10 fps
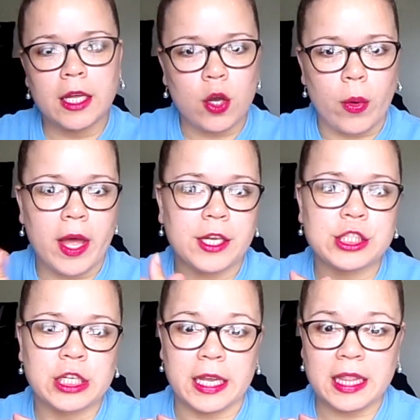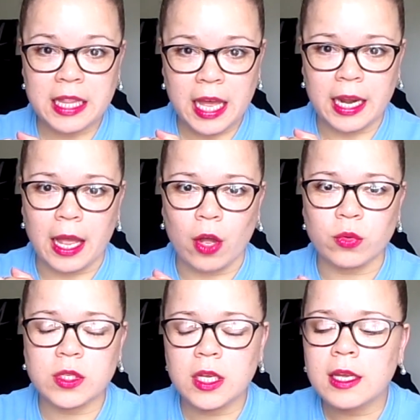Go ahead and check that
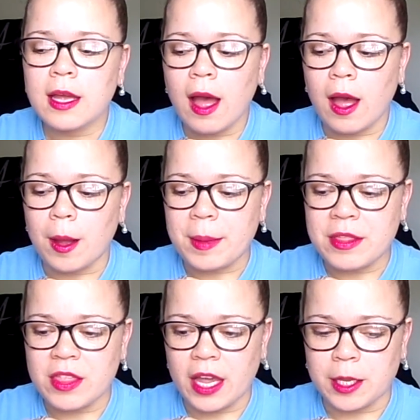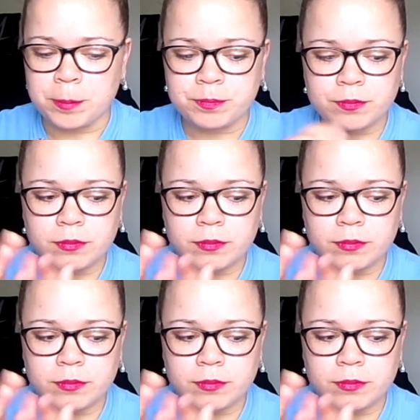out. And then